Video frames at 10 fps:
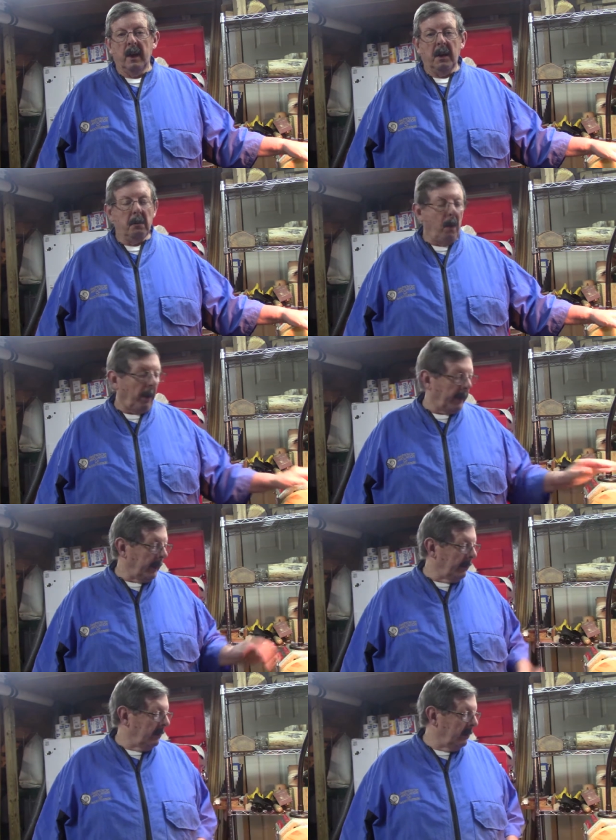and mark
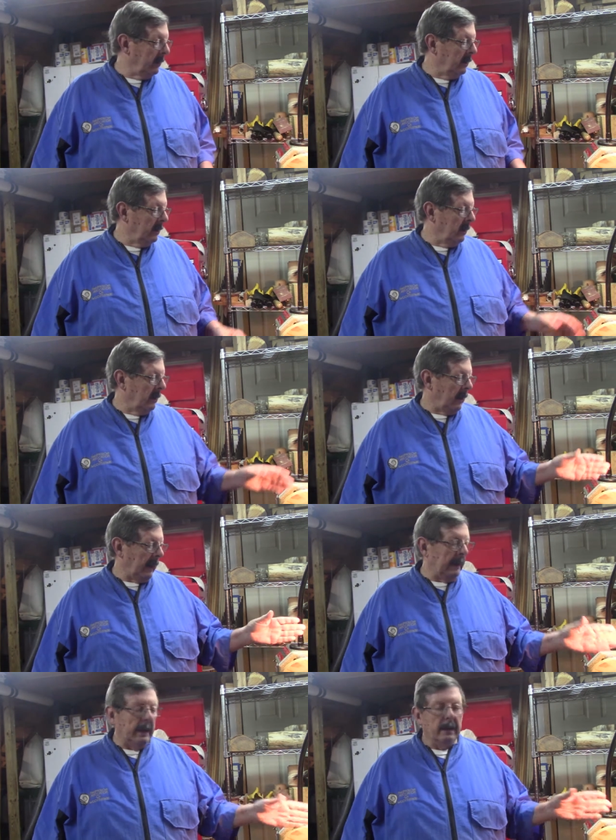it
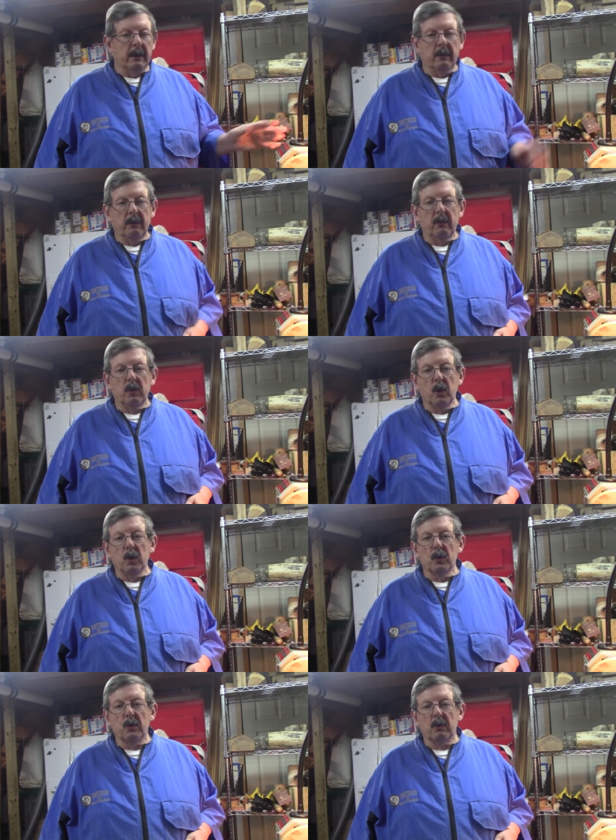and then
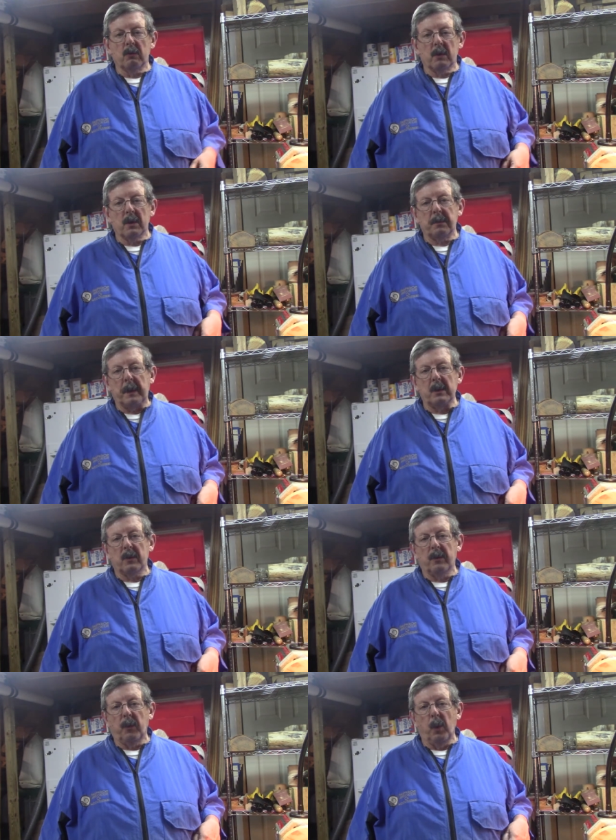use this
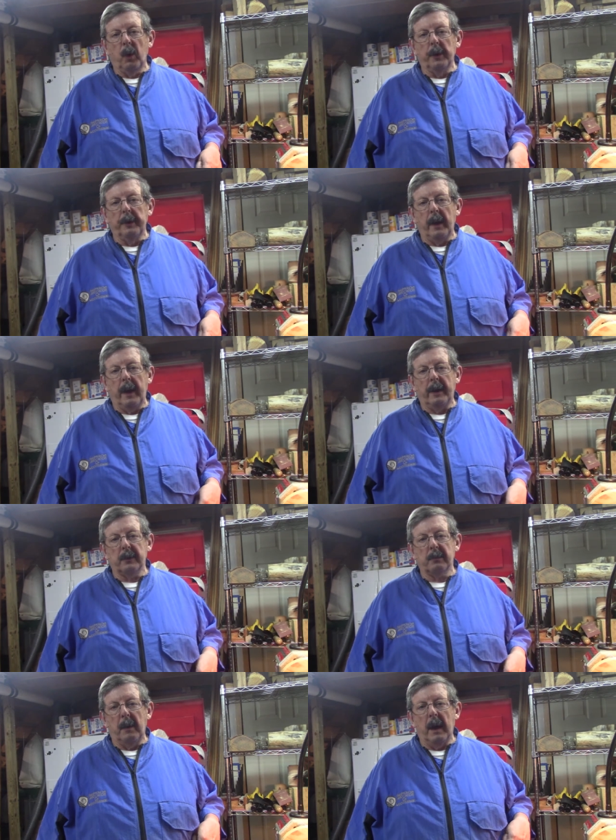piece of wood
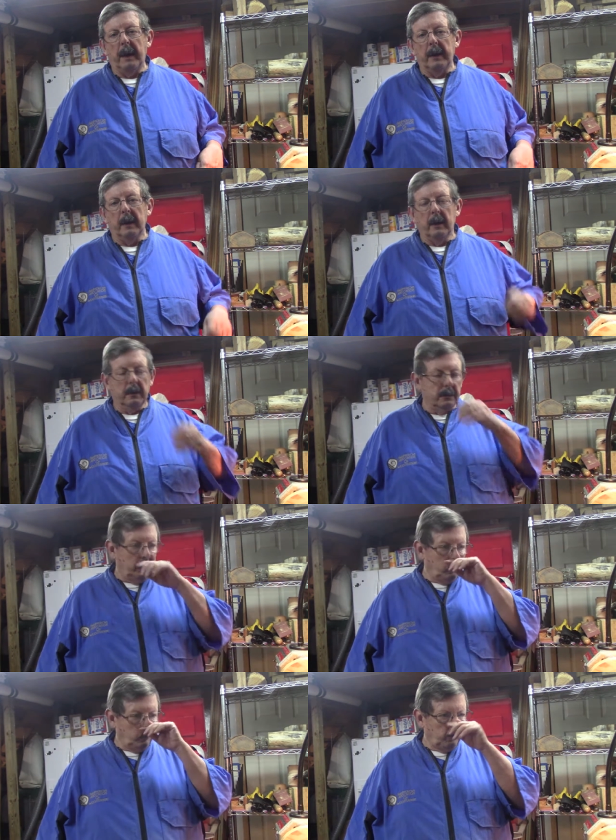as my uh,
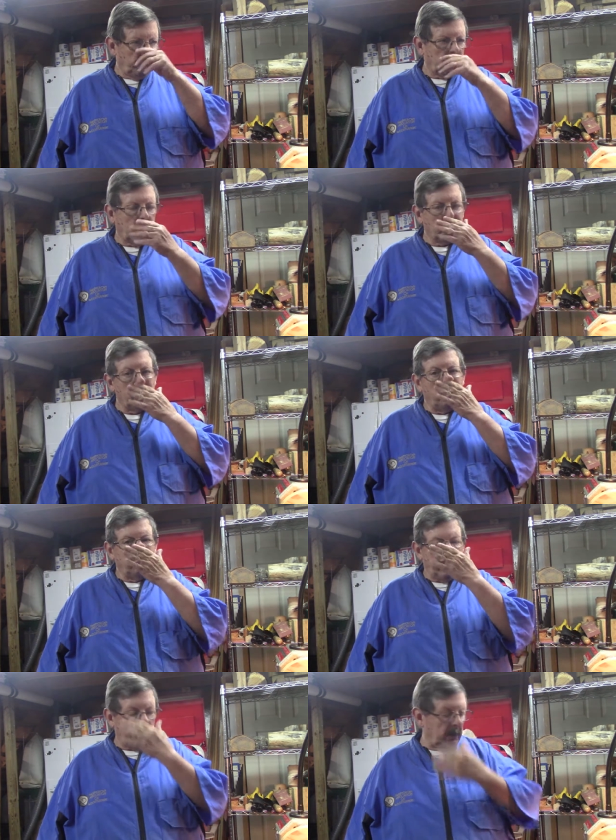as my
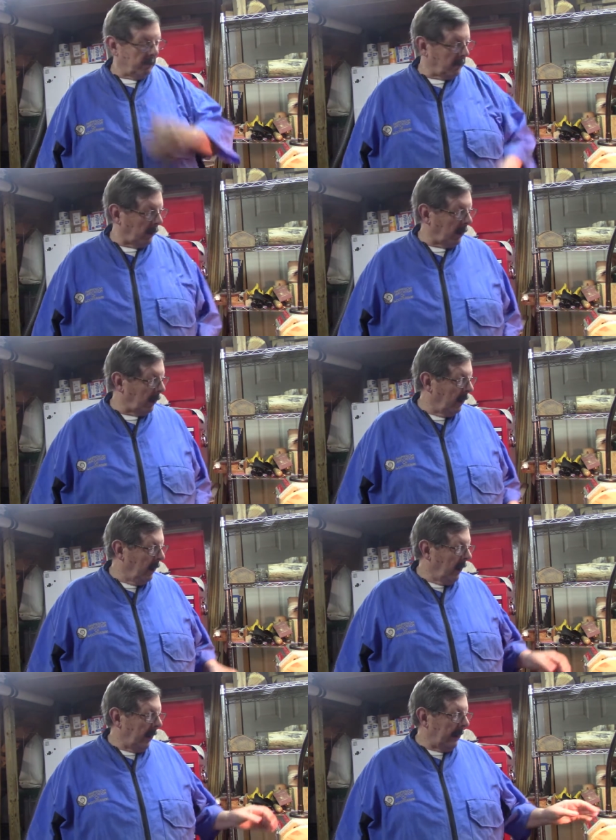vacuum chuck
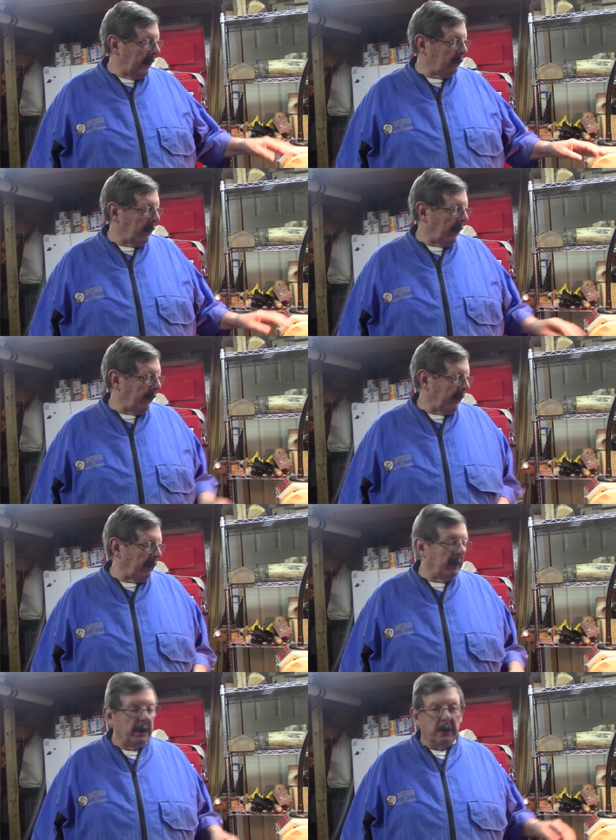and that's what I think
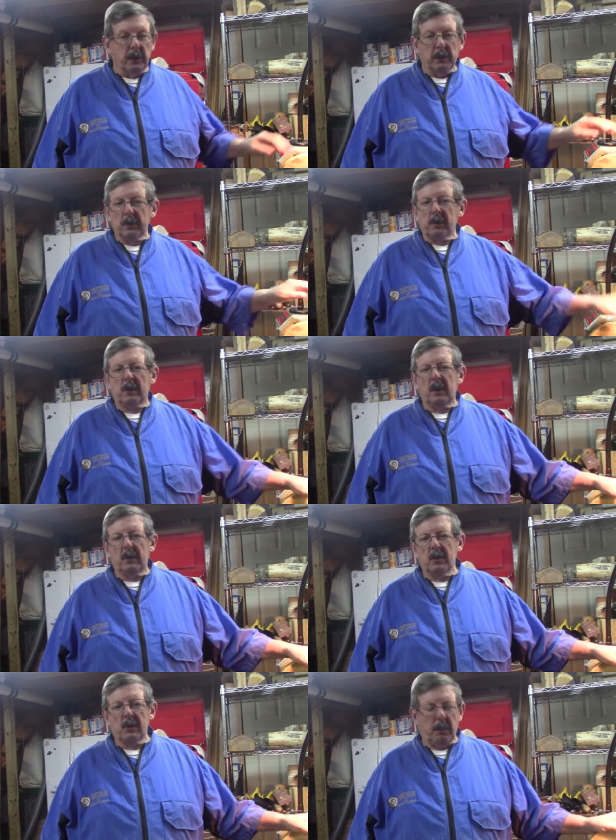I'm going to do it's just
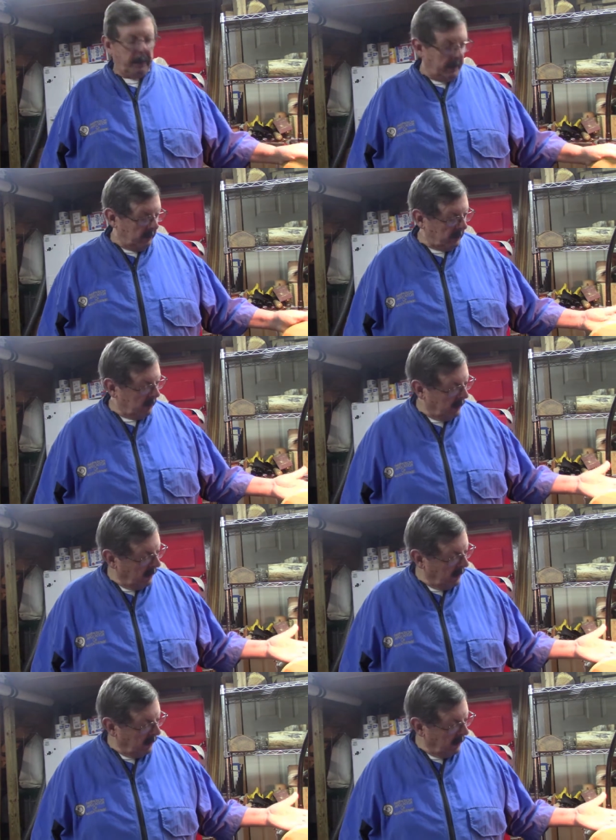it's just a piece